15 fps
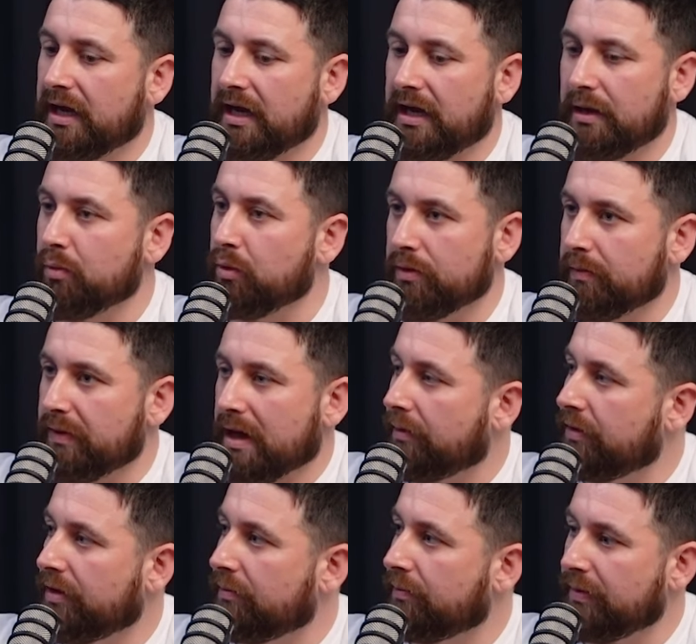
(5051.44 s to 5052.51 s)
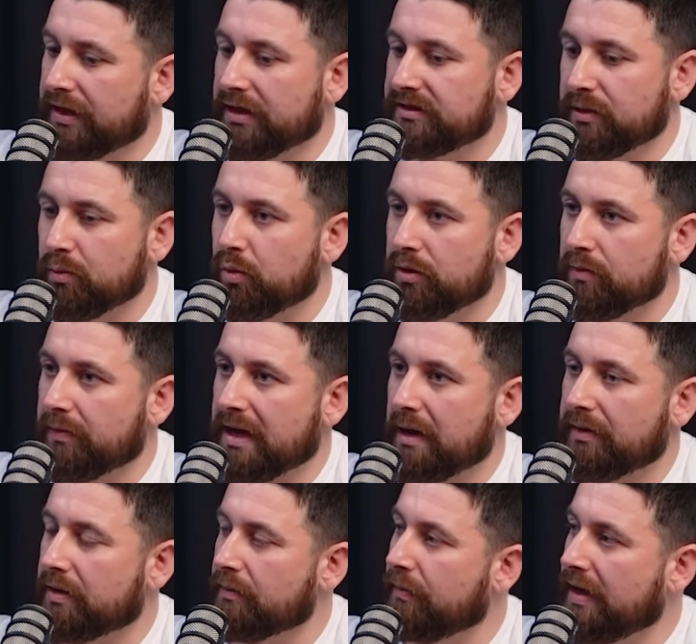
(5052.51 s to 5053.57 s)
he wouldn't be able to, because he wouldn't be
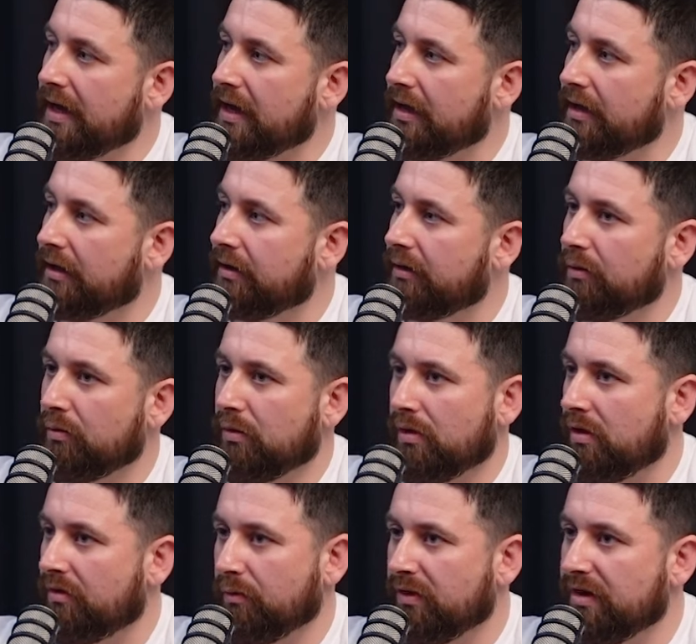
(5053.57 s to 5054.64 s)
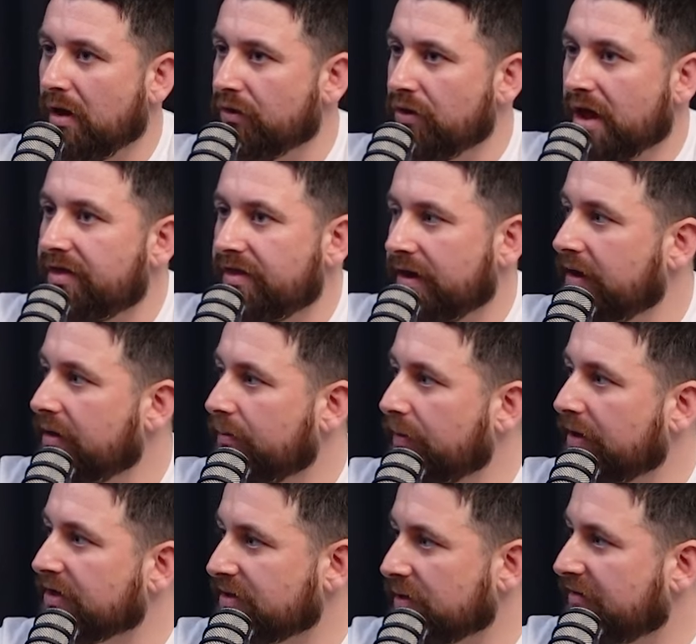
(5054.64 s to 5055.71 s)
able to compete or nothing,
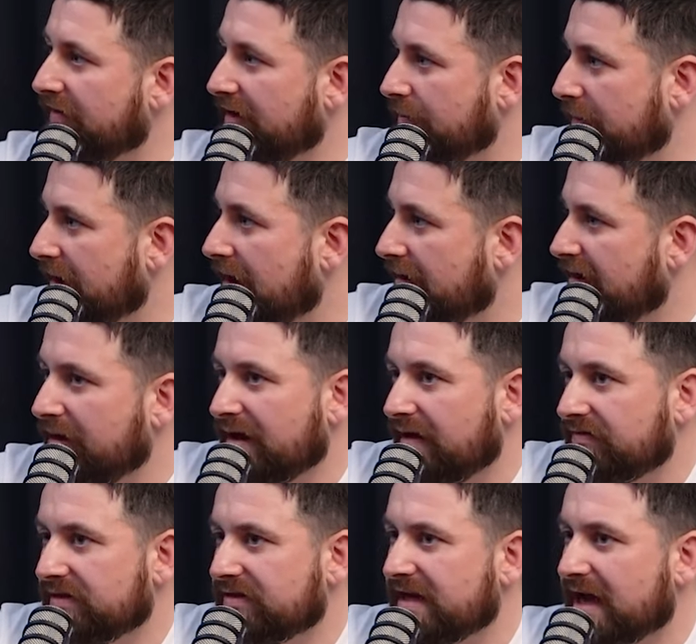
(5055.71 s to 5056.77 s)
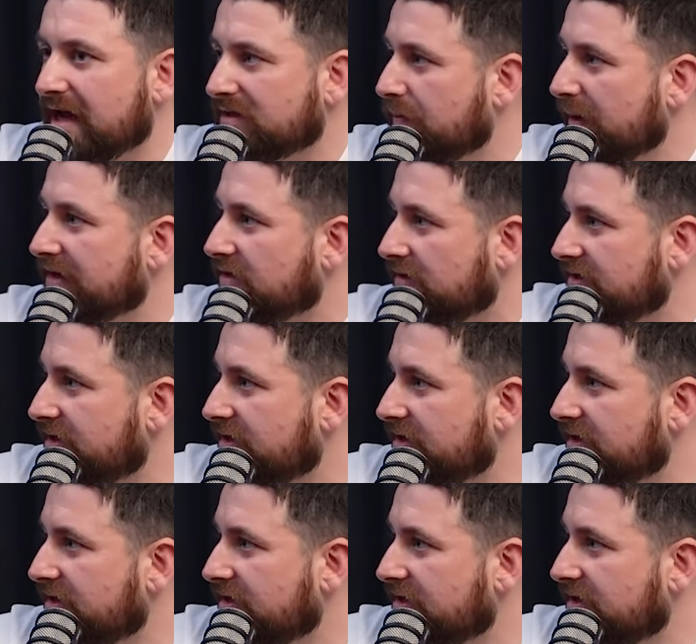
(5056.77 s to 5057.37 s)
because he would he'd have to take as a baseline